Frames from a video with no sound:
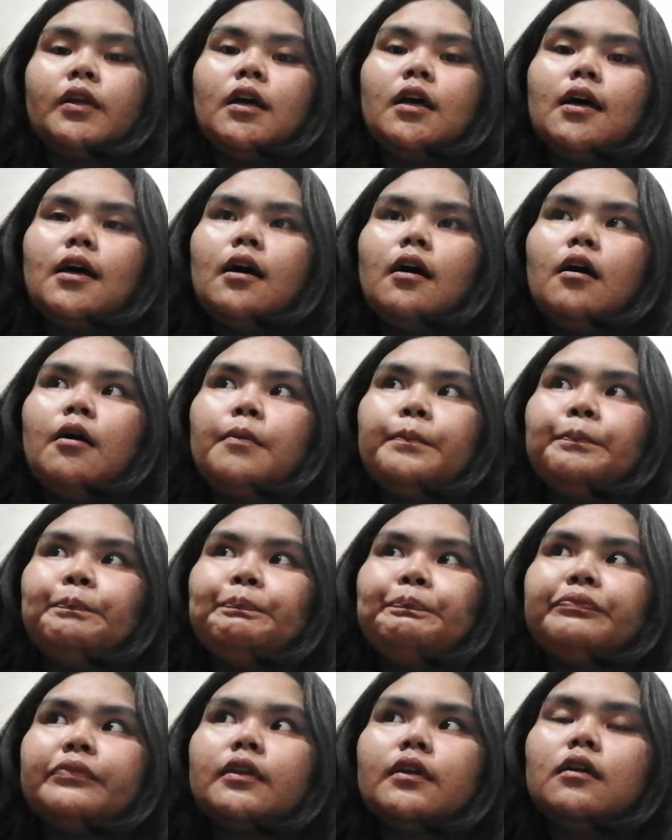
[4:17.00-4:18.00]
Um,
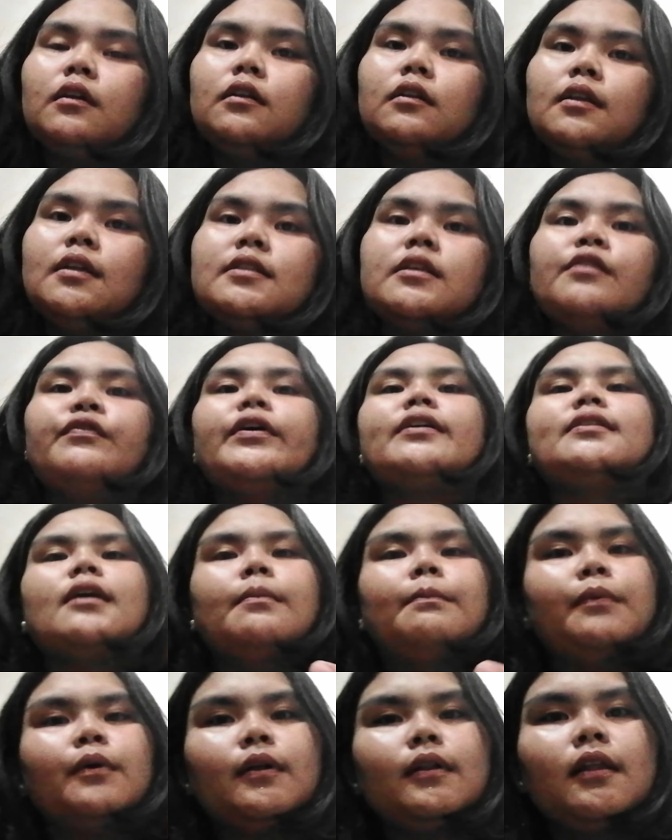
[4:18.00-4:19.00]
let's say, for
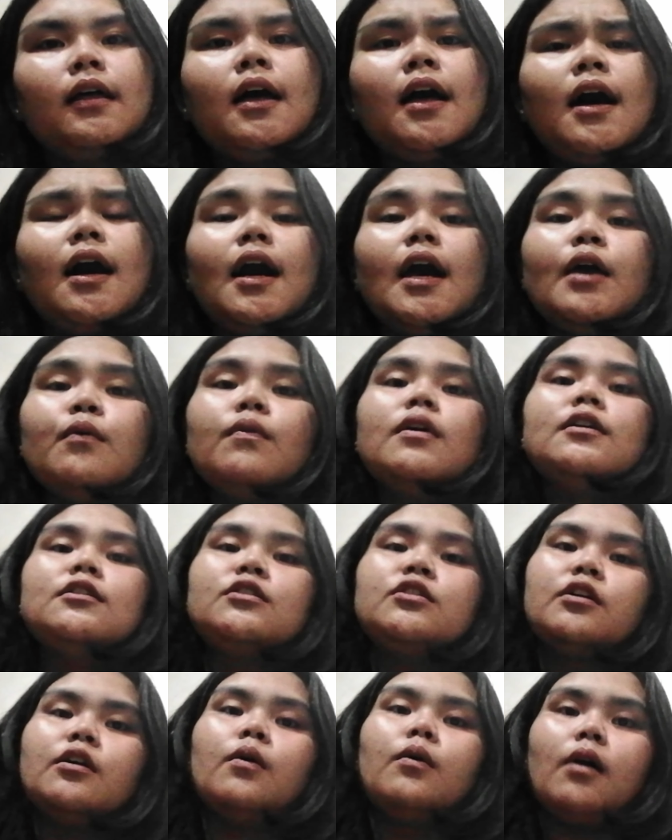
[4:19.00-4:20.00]
example, I wanted
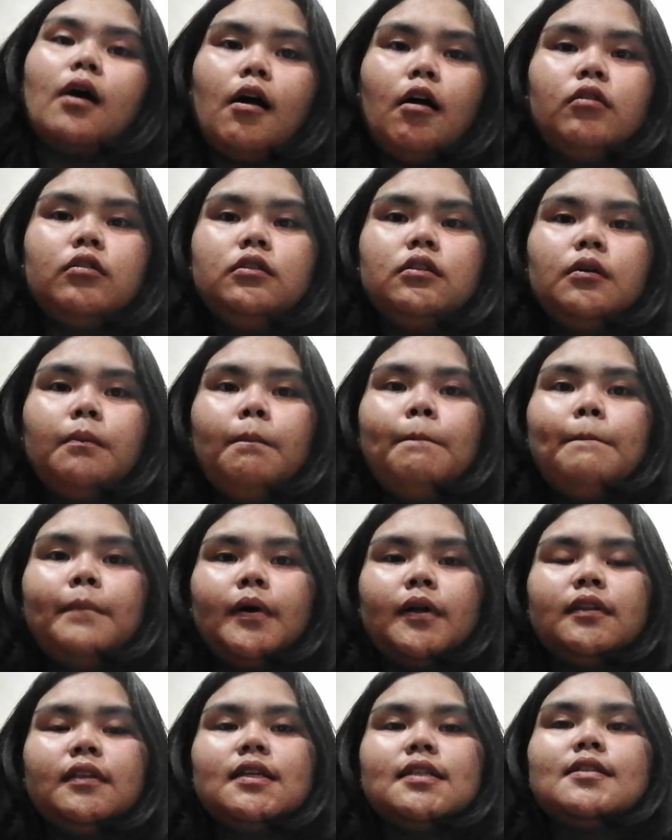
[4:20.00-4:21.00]
to go out,
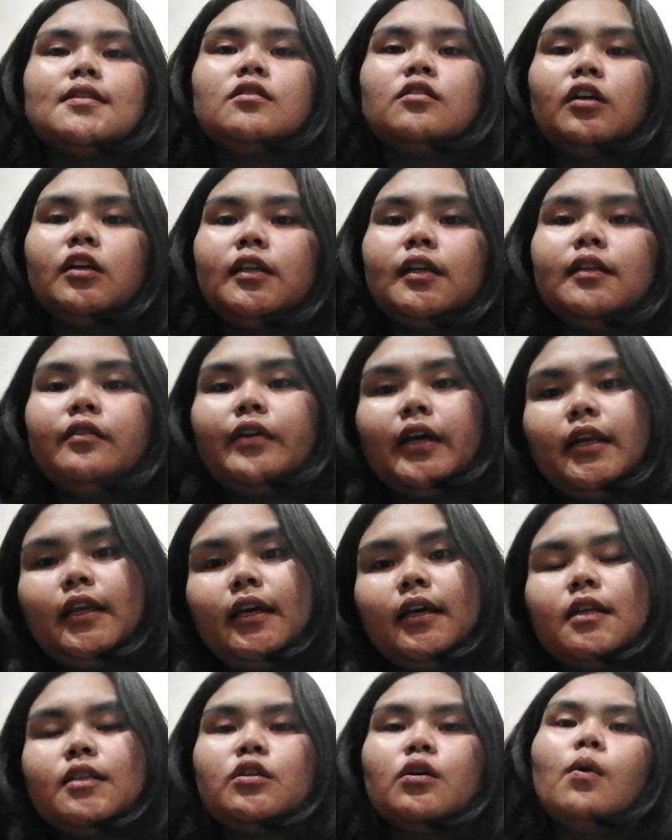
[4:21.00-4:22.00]
but it started
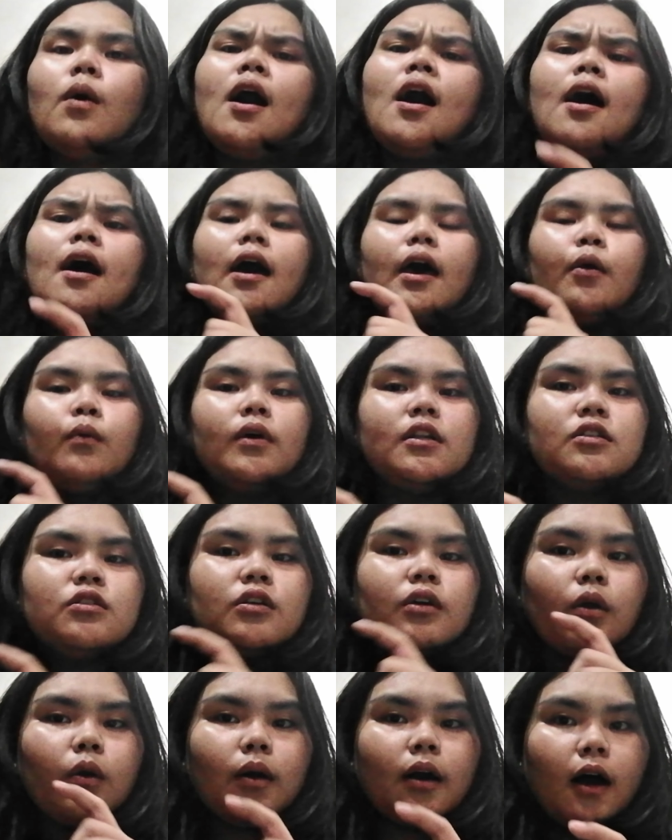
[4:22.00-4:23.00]
raining. So I wanted to
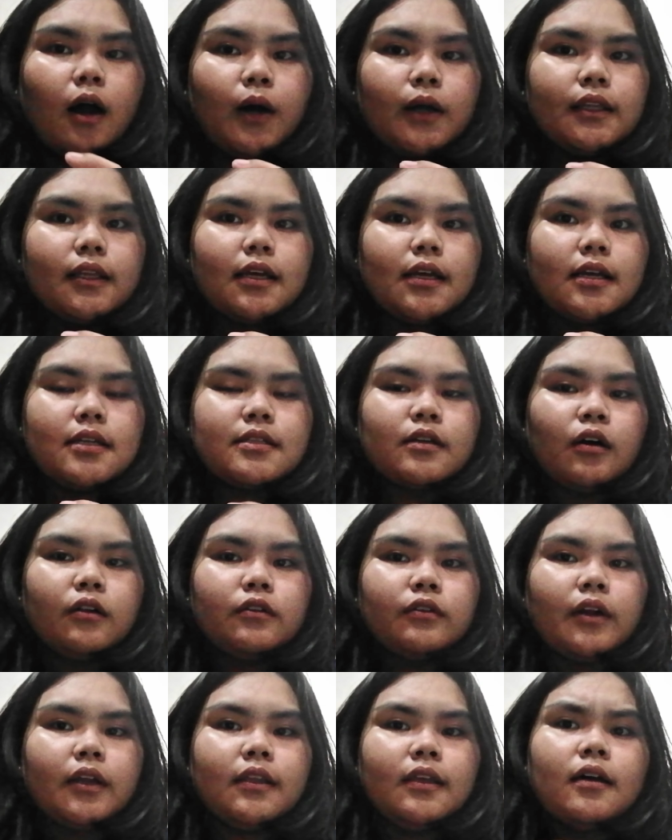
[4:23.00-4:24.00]
go out is
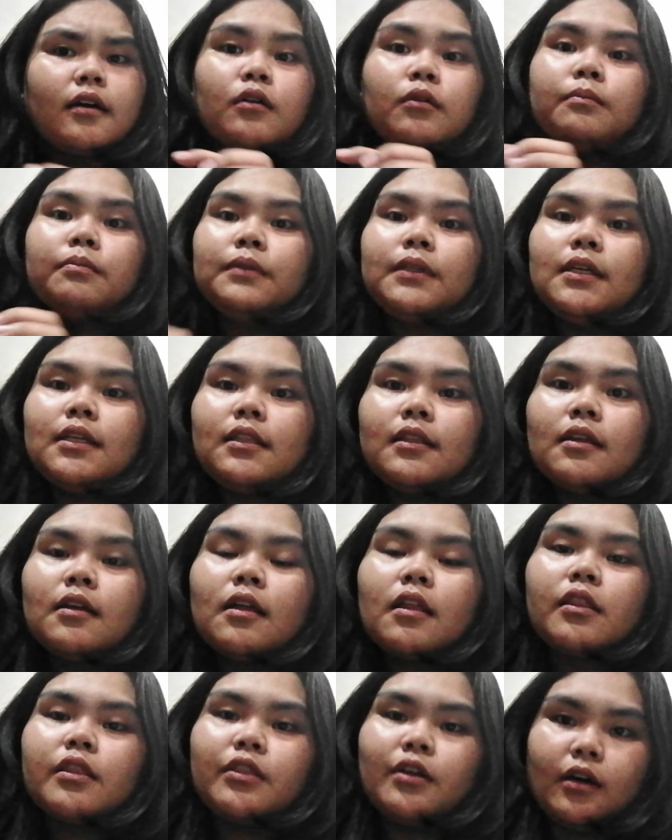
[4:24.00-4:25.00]
already a complete
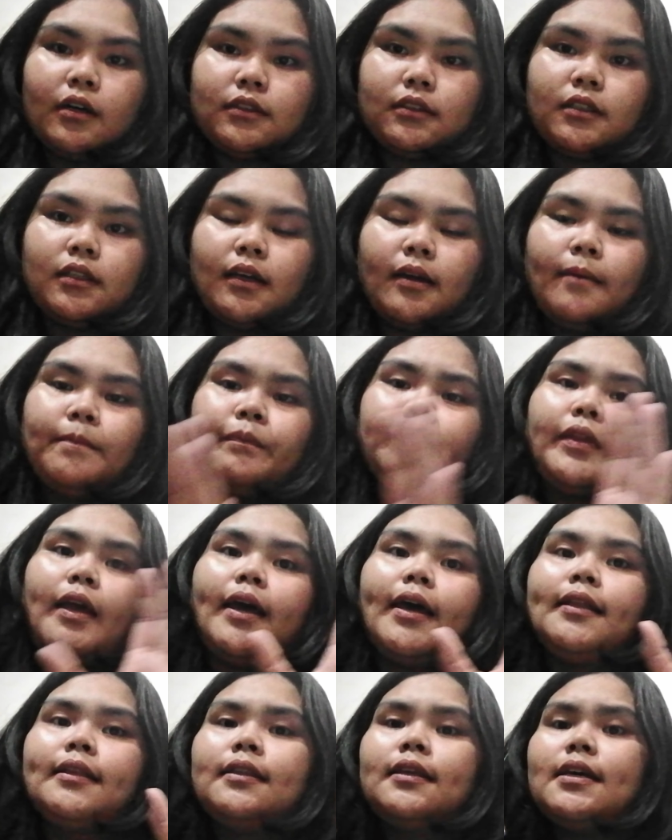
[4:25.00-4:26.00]
thought,
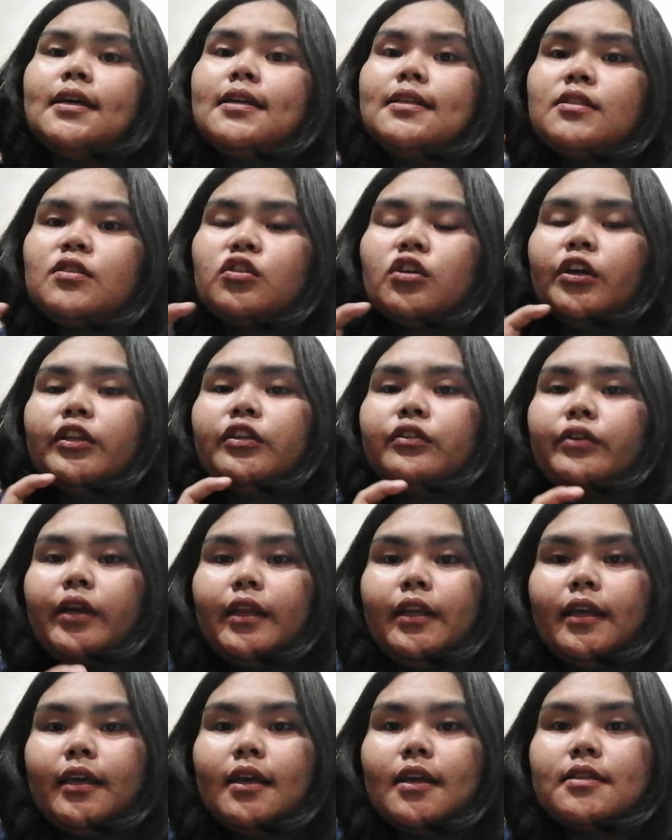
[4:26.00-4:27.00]
and it started
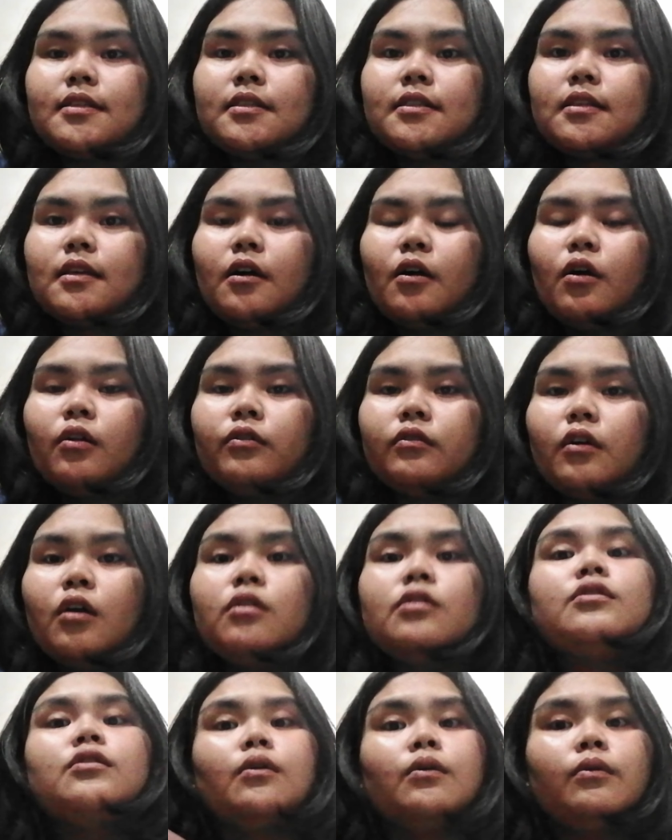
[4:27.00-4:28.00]
raining is
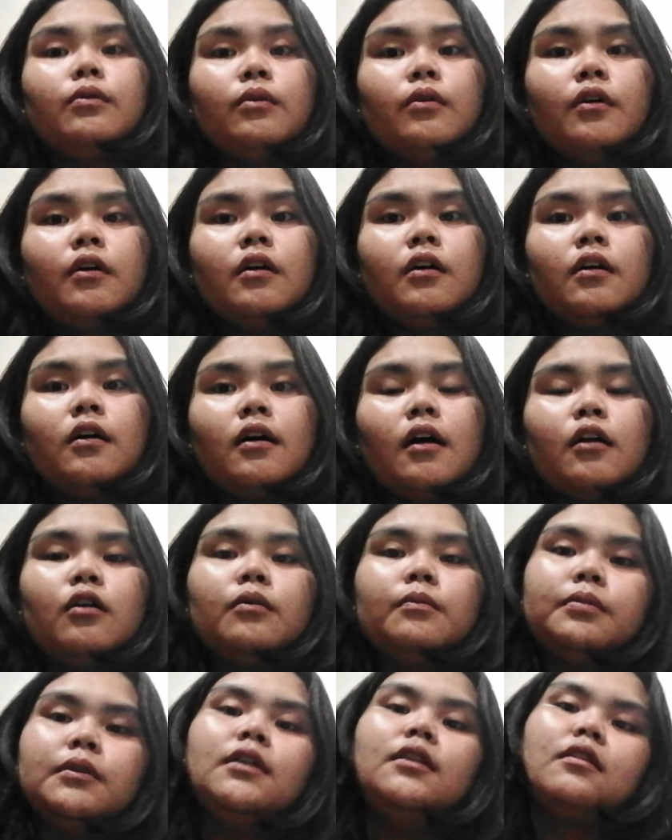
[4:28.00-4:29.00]
also a
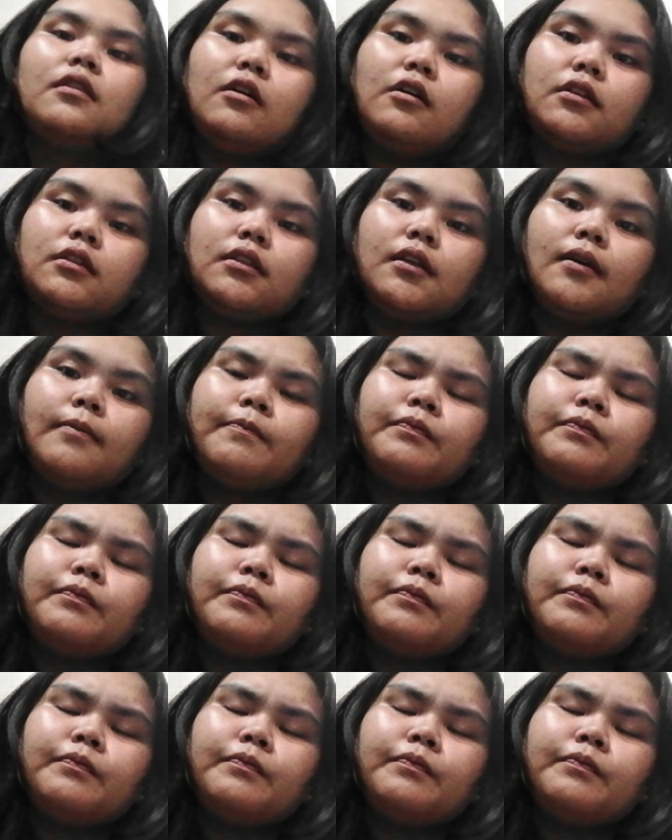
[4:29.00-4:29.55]
complete thought.